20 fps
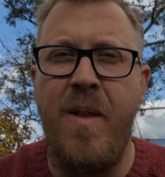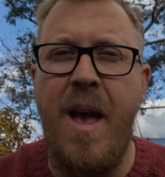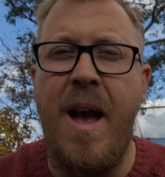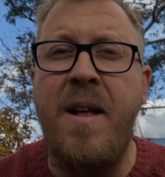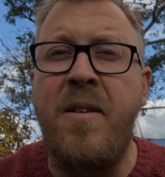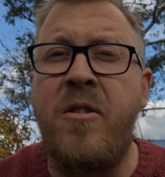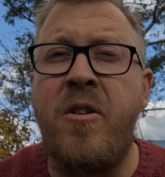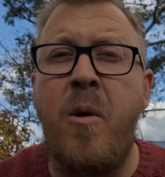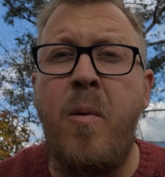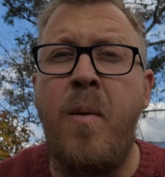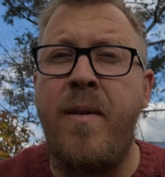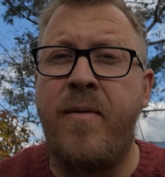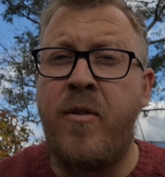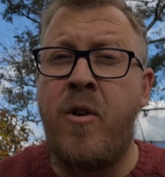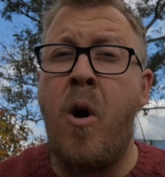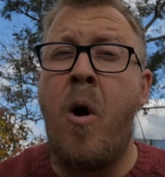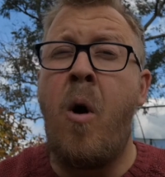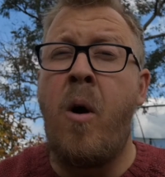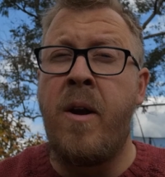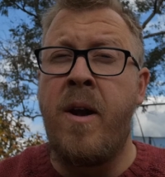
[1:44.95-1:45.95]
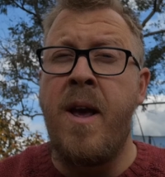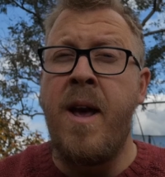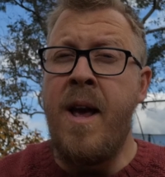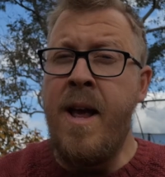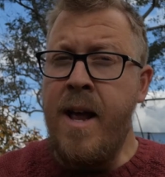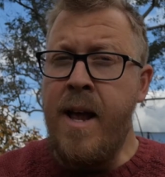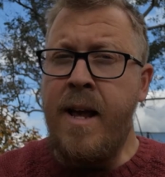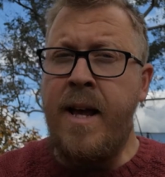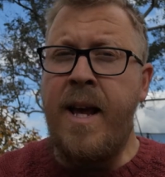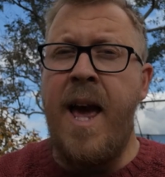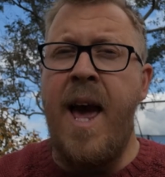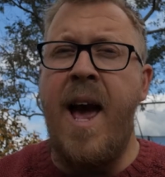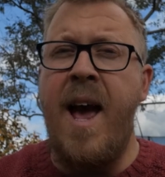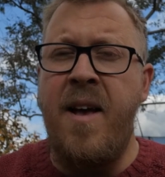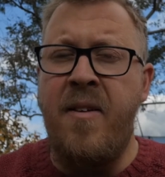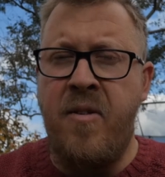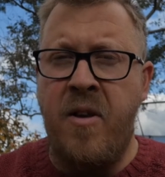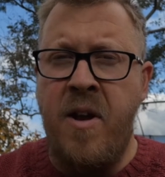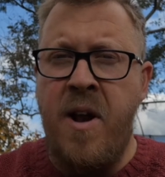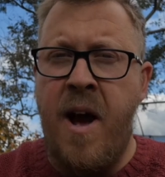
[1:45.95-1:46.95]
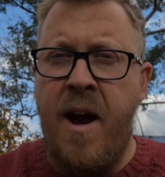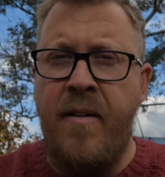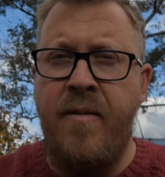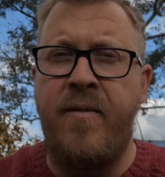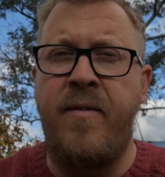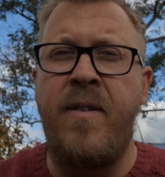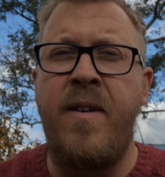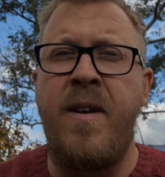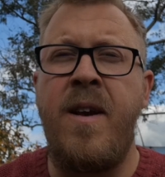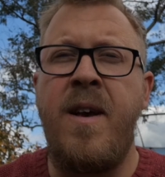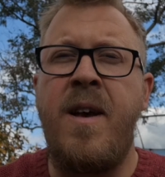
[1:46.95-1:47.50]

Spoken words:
And so if God cares enough